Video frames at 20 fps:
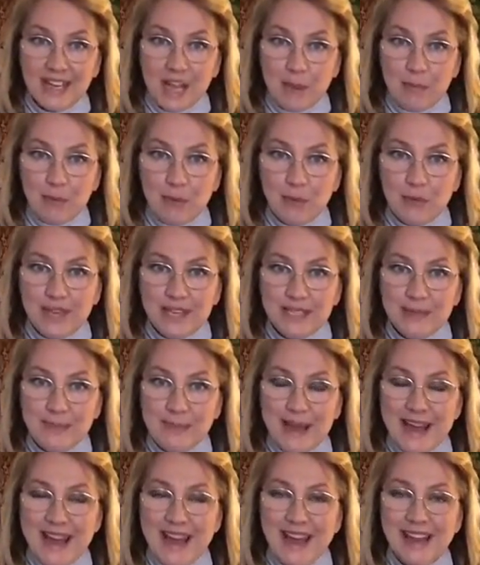a couple weeks
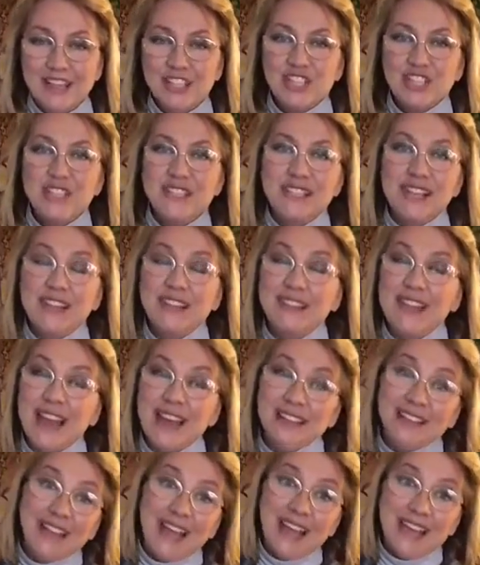back, she said
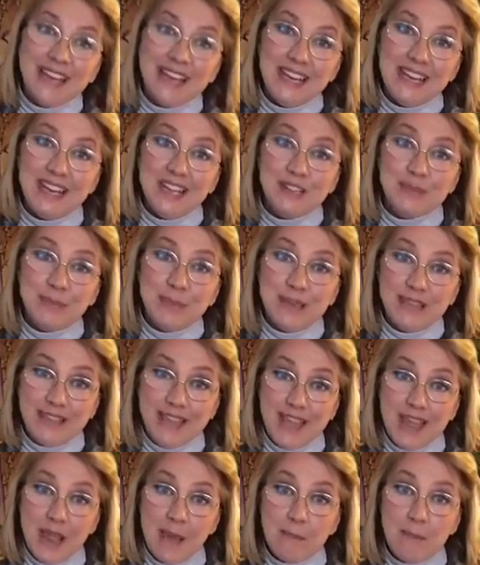that lady has
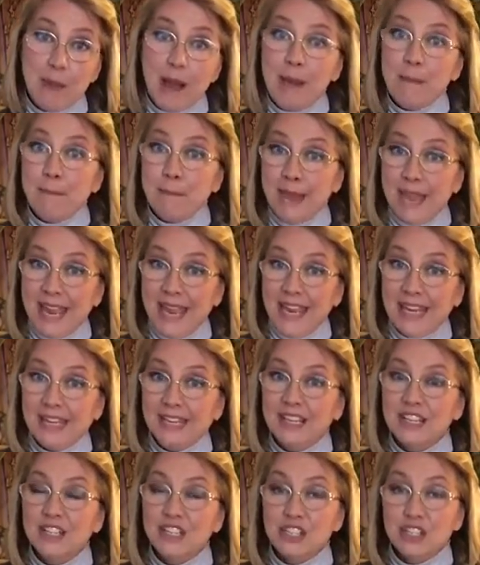become my
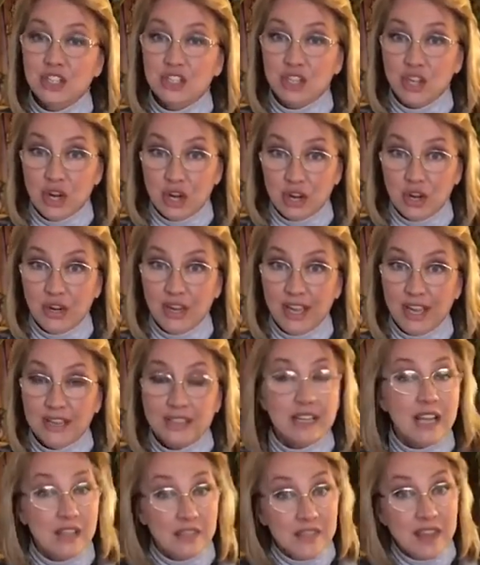main target.